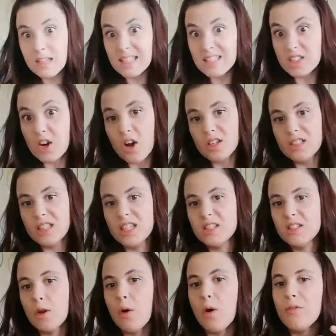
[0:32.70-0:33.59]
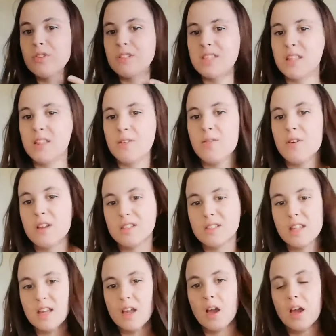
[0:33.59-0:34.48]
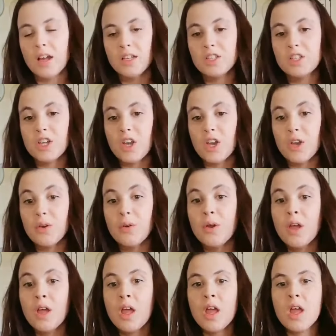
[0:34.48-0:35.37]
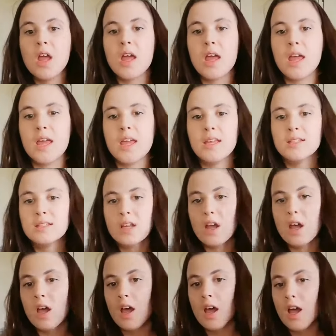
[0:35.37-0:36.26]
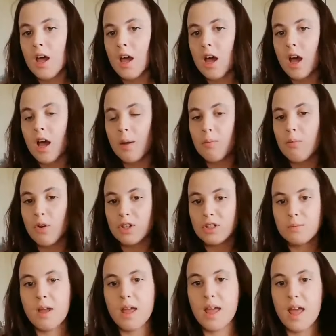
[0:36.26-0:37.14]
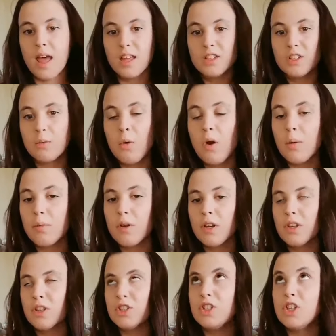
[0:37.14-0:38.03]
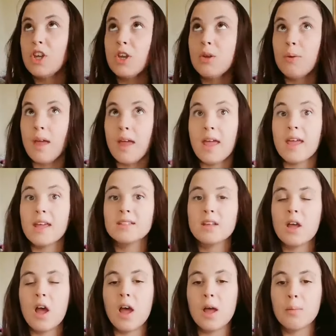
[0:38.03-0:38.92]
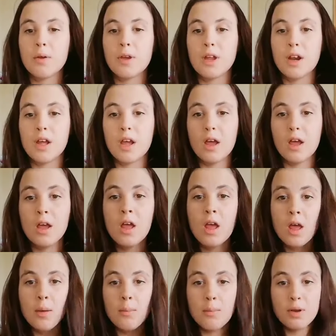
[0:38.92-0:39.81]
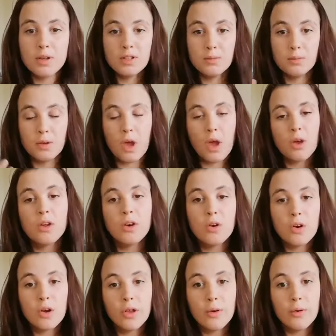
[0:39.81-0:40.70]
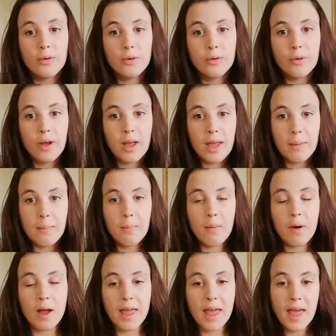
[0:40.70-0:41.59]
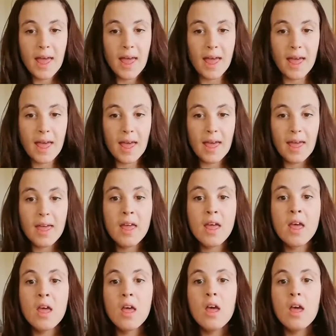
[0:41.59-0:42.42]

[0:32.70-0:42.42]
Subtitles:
get started. So obviously the first thing that I do is I brush my hair. So what I'm going to do is I'm going to put some coconut oil in my hair